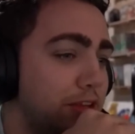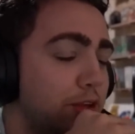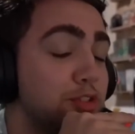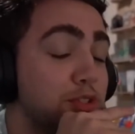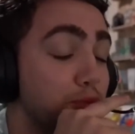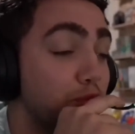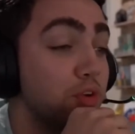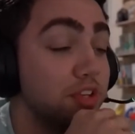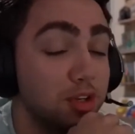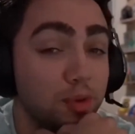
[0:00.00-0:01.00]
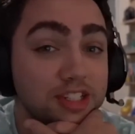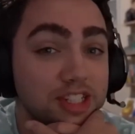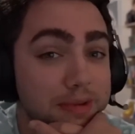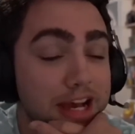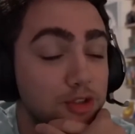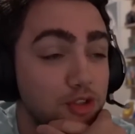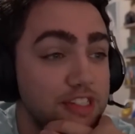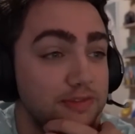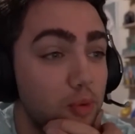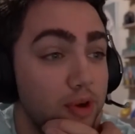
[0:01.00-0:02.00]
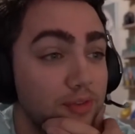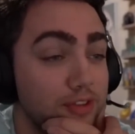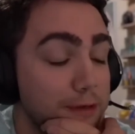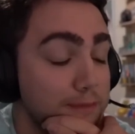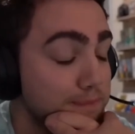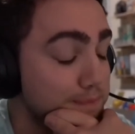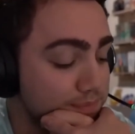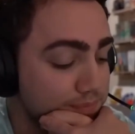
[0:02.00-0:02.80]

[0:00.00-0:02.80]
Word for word: know, there's some really crazy Master Chief porn out there. Uh,